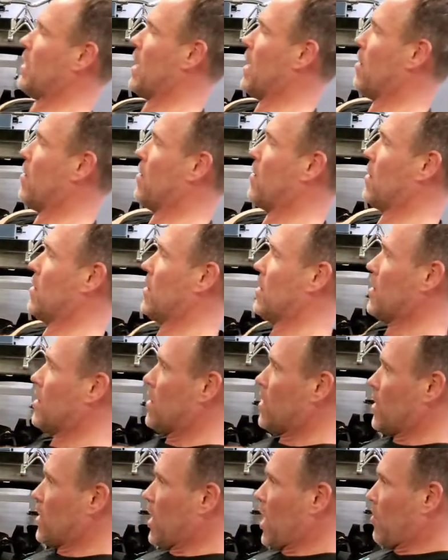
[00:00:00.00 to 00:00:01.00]
now.
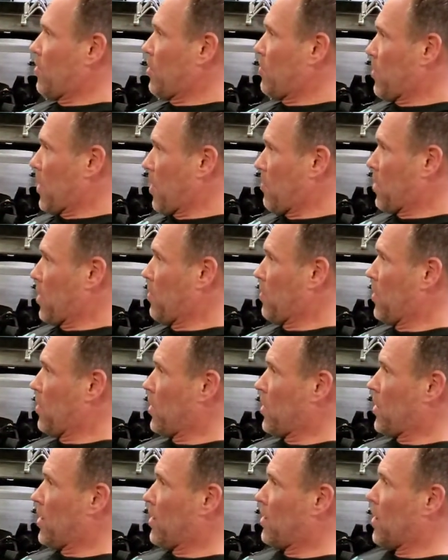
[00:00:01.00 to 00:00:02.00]
I'm
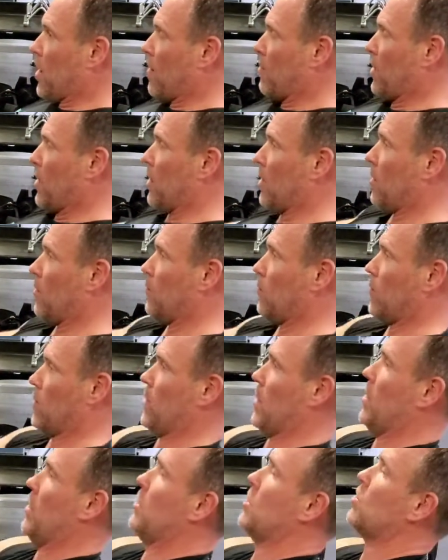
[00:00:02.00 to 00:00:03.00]
gonna
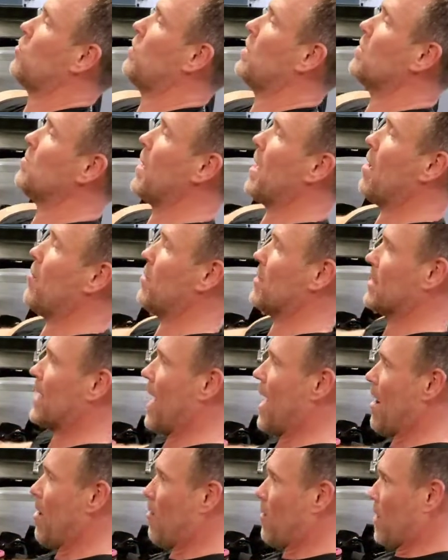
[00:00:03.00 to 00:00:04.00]
squeeze my elbows
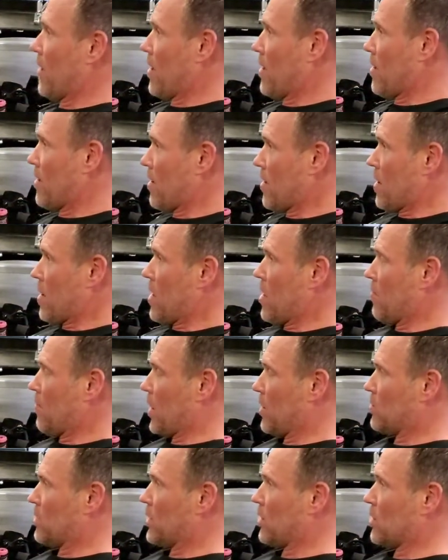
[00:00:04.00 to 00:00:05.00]
out,
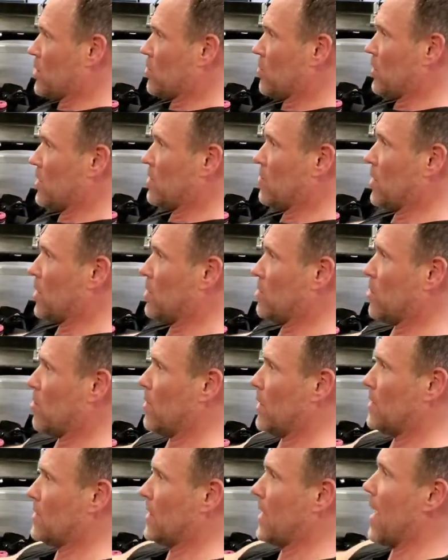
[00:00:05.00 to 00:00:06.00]
but I'm still squeezing my shoulder
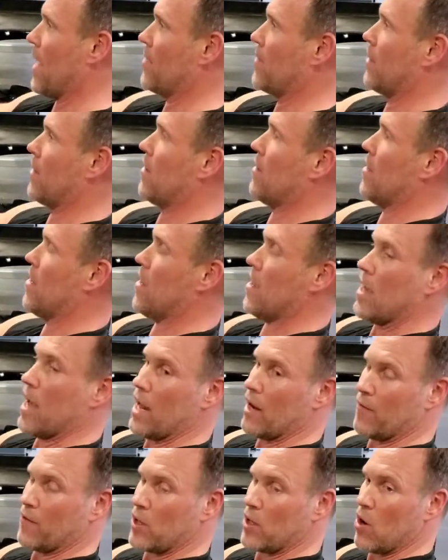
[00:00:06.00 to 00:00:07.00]
blades together.
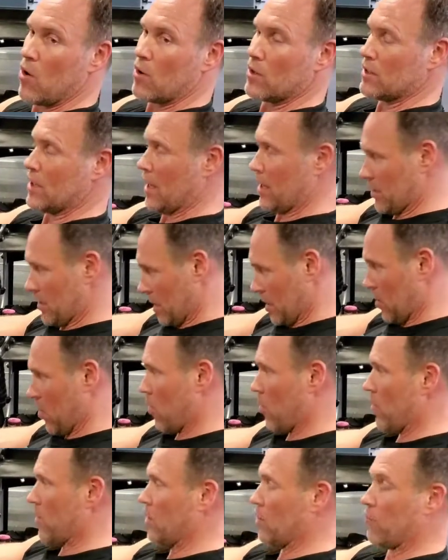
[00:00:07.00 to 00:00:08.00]
And if you notice, as I
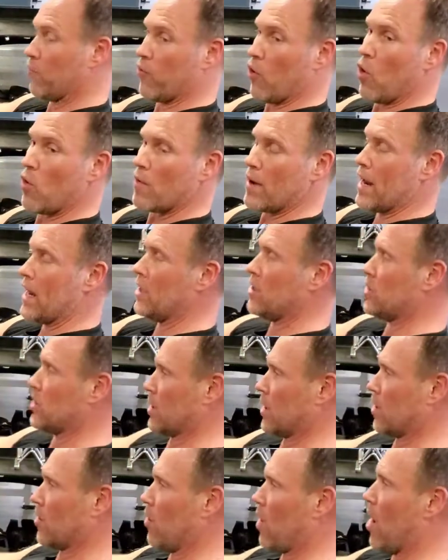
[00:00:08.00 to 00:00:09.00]
go full range, you're
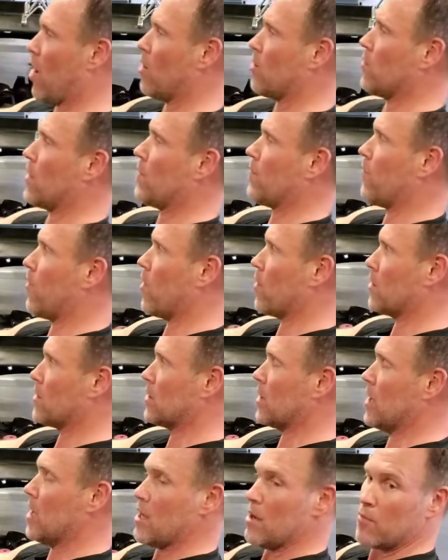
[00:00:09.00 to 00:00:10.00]
gonna go all the way forwards,
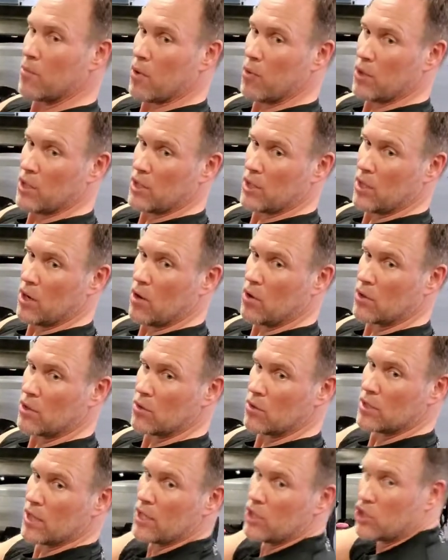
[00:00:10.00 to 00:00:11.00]
but what you don't do
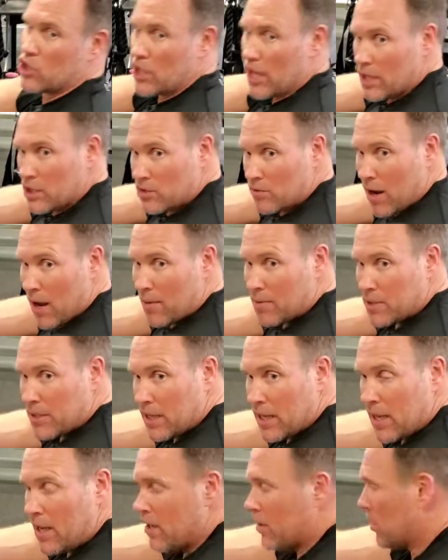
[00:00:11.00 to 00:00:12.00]
is let your chest drop.
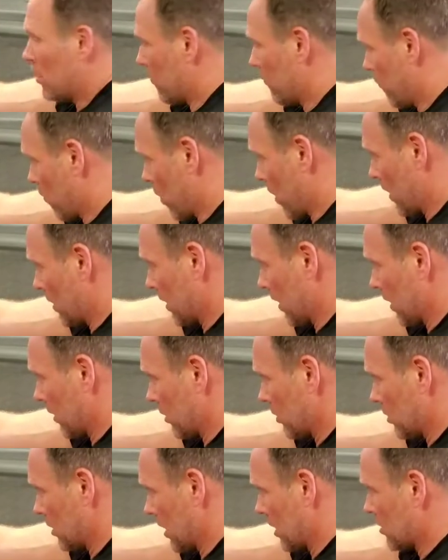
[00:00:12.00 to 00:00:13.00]
See, you avoid letting
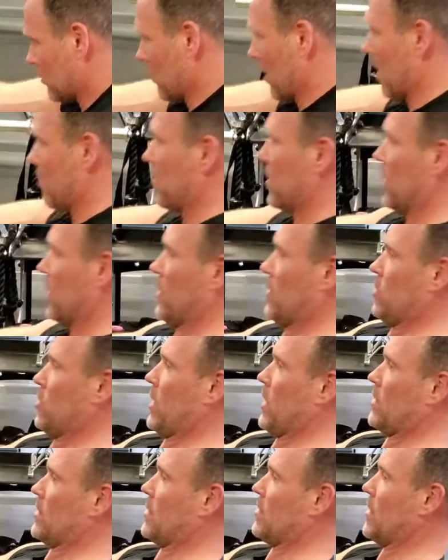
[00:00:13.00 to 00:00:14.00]
your chest drop.
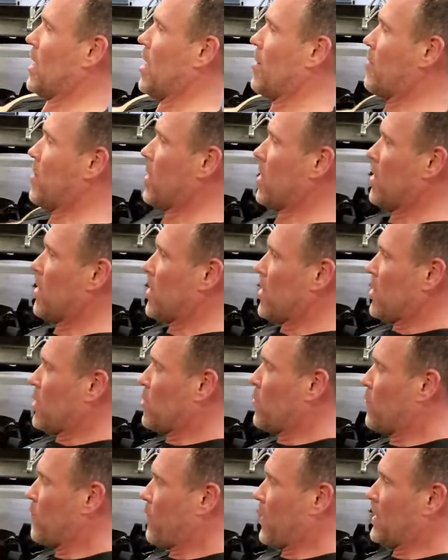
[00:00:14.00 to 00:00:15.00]
Chest is up,
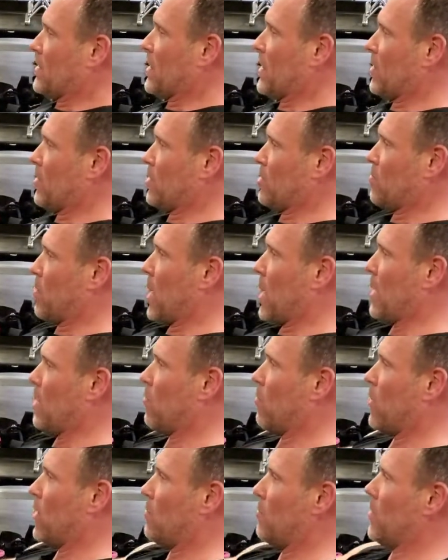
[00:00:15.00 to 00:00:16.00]
you fixate your spine
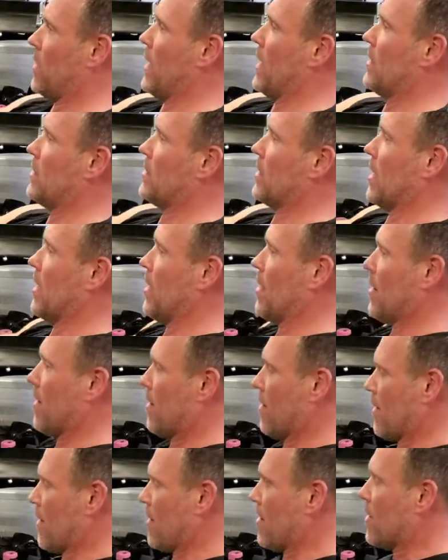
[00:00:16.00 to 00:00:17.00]
in one place,
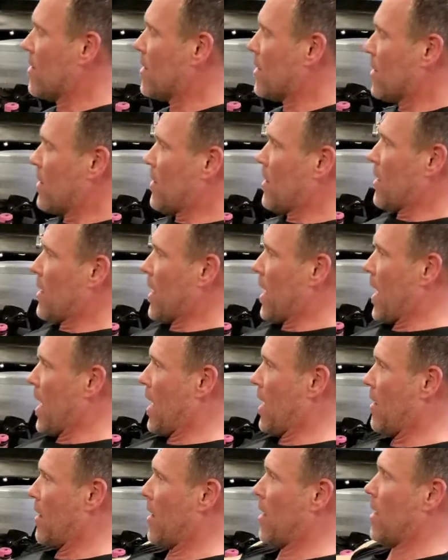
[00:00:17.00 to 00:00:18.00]

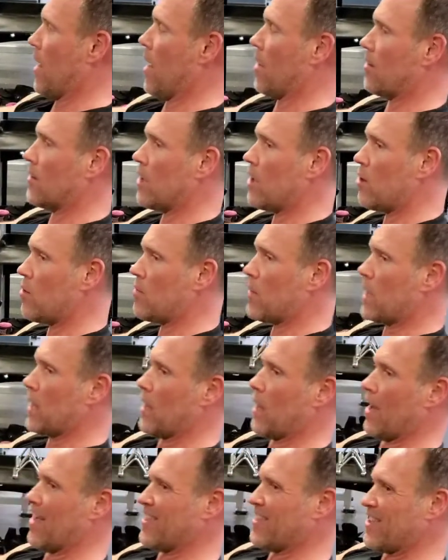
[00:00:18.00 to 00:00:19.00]
and a little
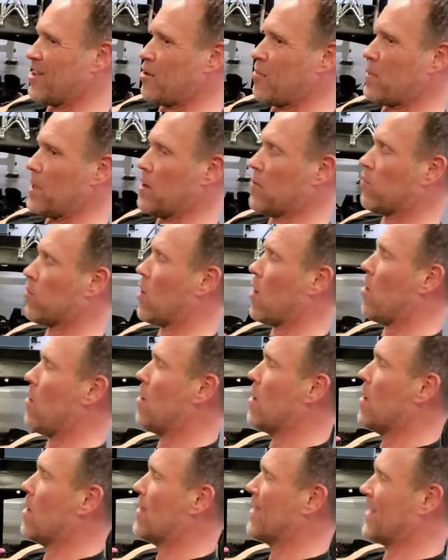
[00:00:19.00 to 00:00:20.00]
bit of
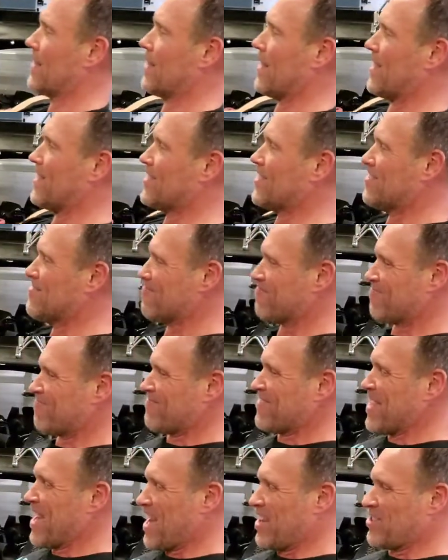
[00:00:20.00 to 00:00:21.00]
row like this,
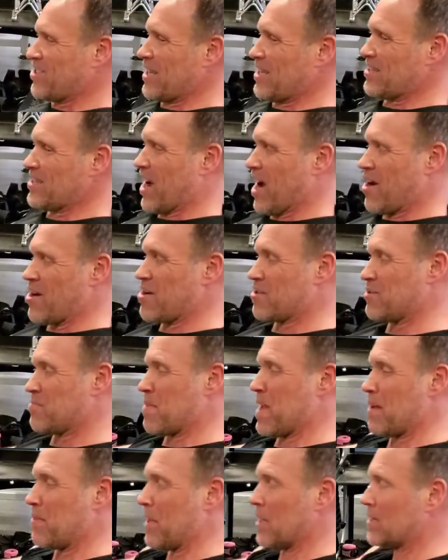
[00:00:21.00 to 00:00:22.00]
as you get tired, is
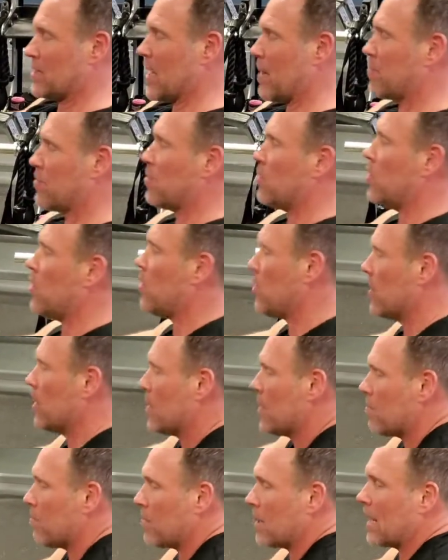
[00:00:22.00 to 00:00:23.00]
maybe acceptable,
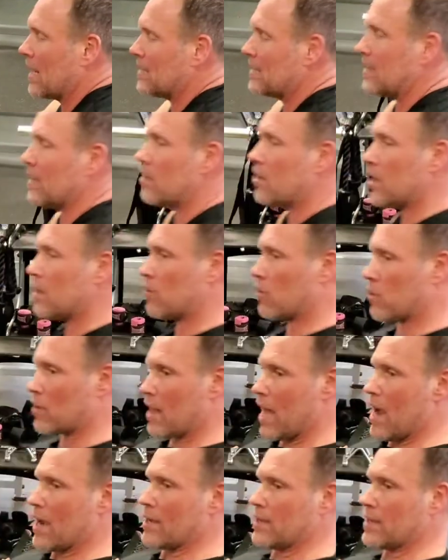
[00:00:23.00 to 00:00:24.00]
but ideally we're
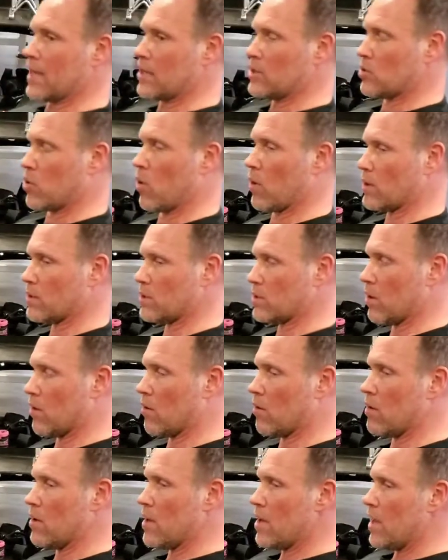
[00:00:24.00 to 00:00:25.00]
locking that
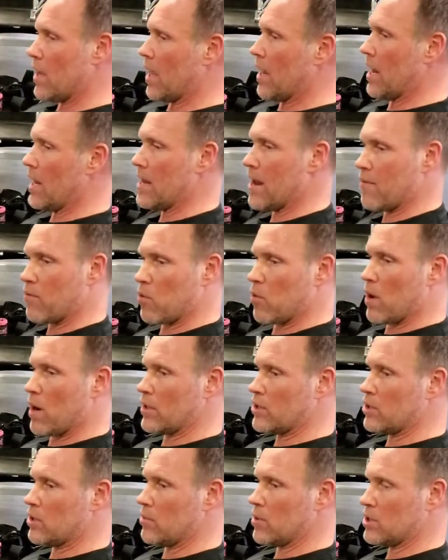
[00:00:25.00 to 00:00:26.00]
torso, and I never
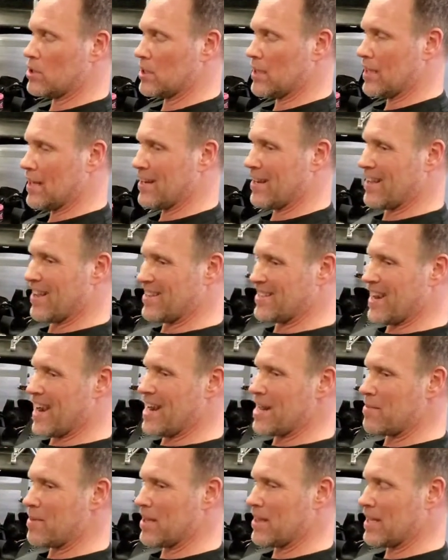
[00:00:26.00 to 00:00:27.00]
want too much lean. A
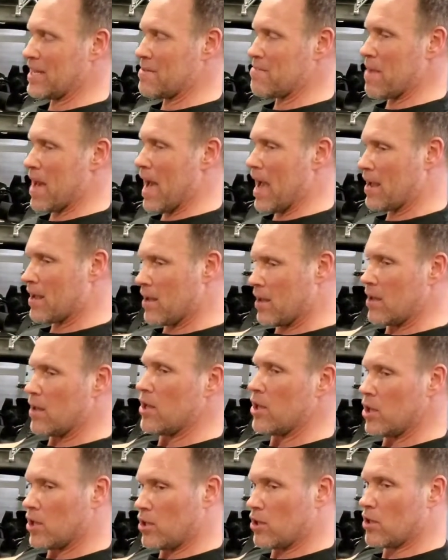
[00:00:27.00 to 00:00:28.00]
tiny bit lean back,
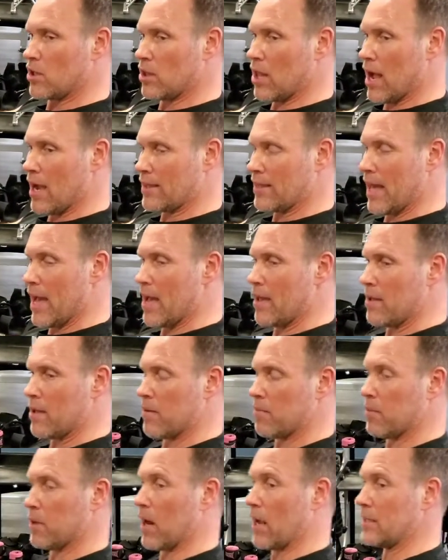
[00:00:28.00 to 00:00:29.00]
you could lock
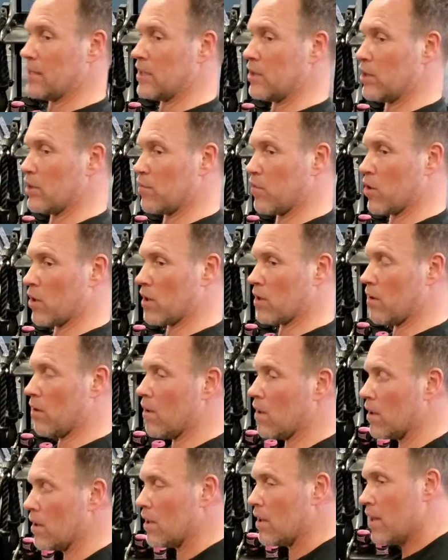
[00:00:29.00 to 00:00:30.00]
that, but ideally vertical.
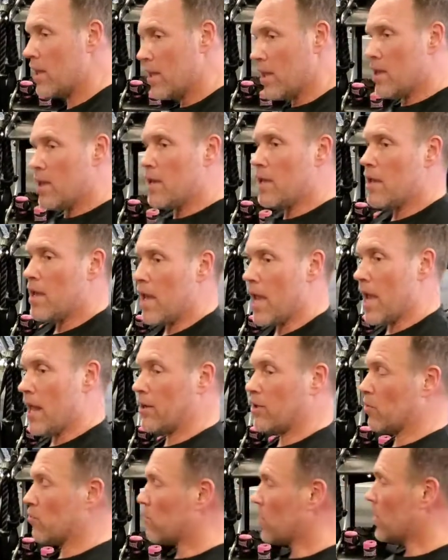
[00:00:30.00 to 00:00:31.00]
And
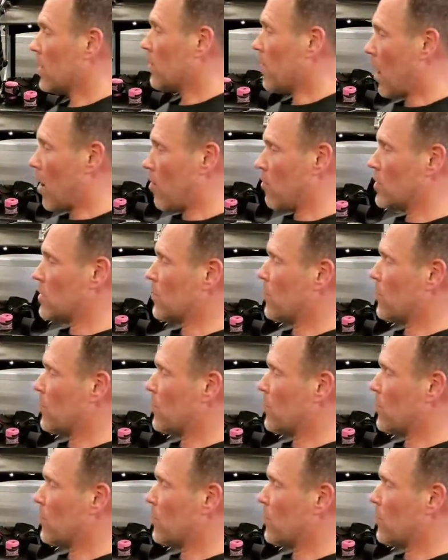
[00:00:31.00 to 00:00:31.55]
you're really always